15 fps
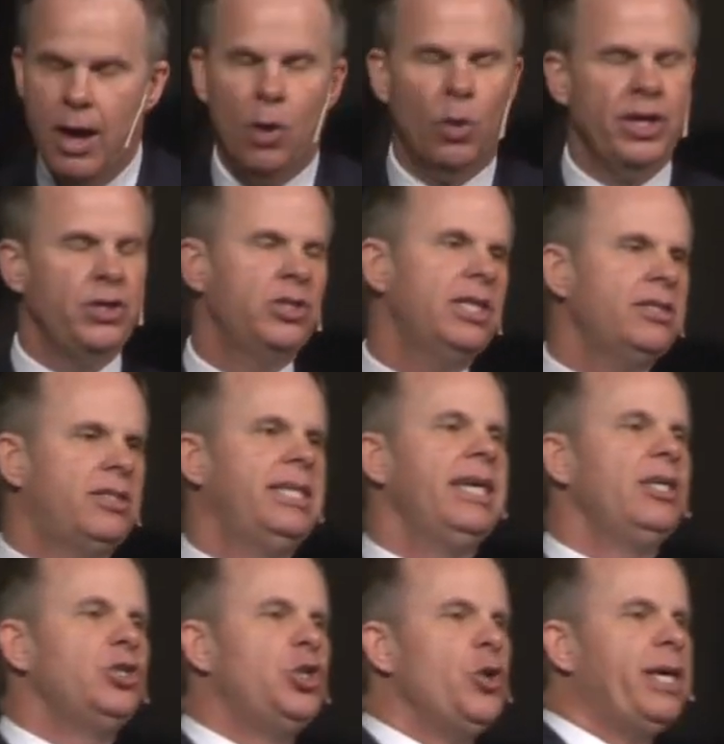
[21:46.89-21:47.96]
What you just
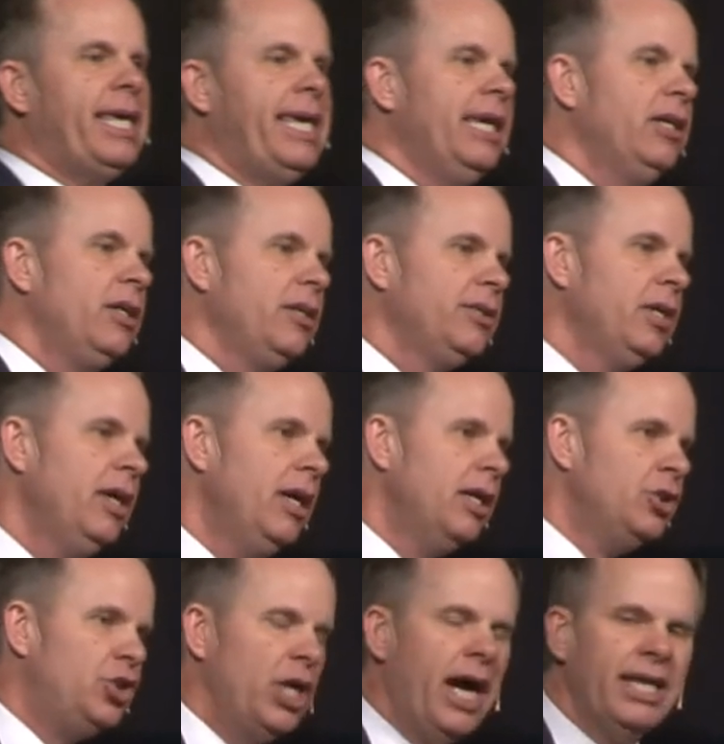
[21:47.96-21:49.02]
did is you killed
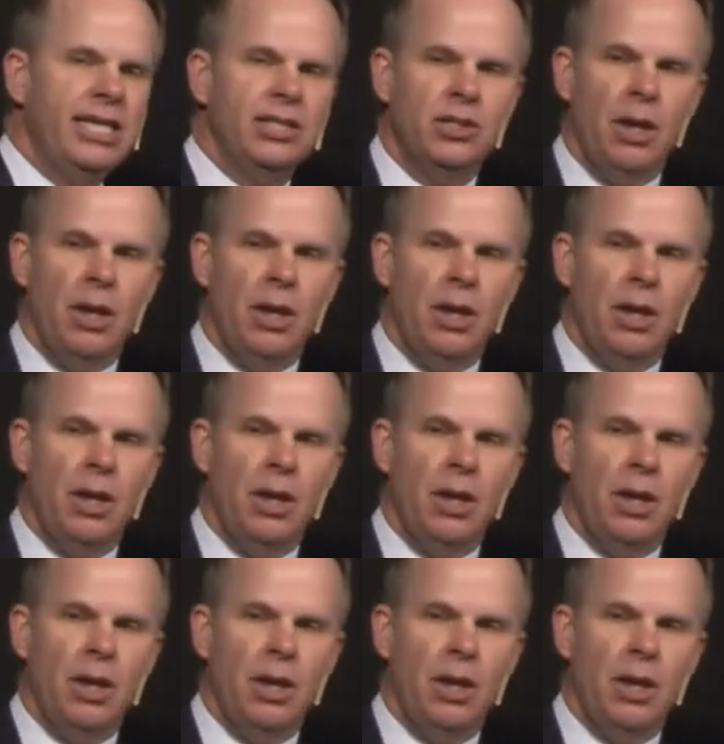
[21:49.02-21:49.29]
Johnny's